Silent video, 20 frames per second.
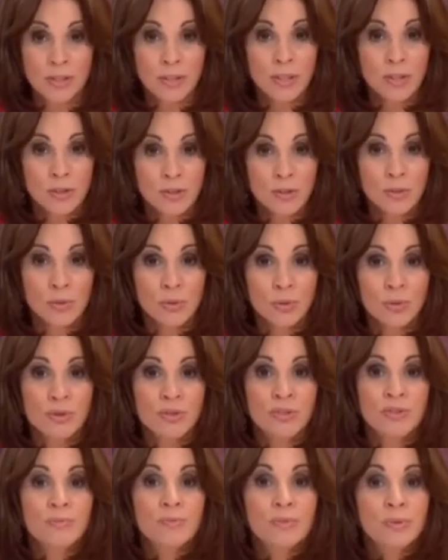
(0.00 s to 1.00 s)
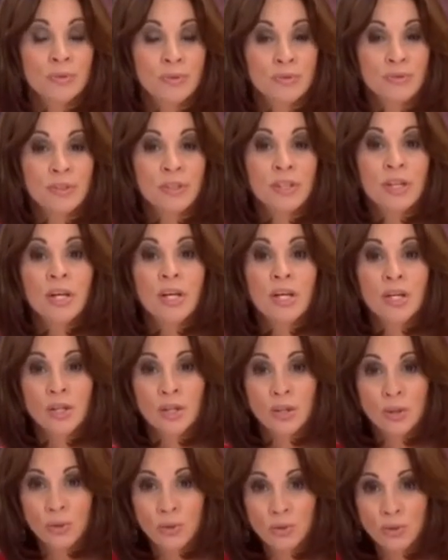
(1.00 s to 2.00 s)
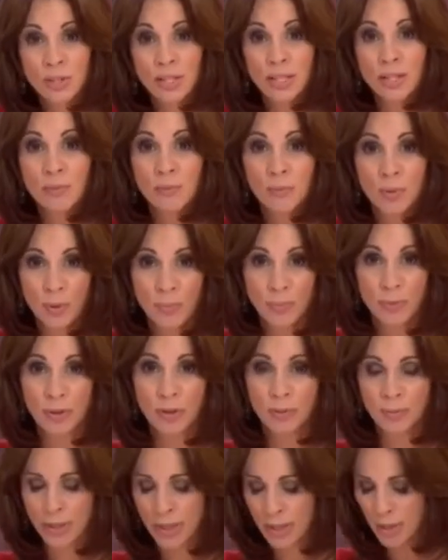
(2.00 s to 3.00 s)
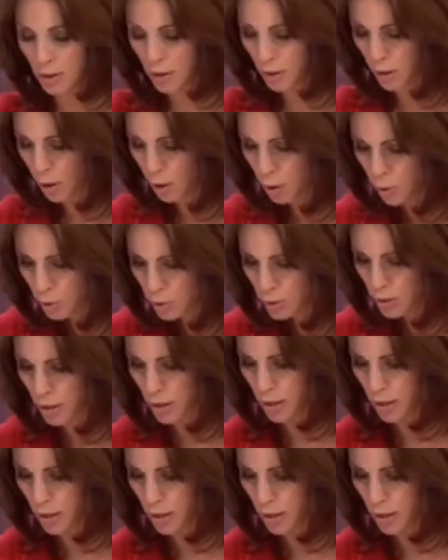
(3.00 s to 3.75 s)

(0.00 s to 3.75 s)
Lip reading: such tools have proven hugely popular. But in our own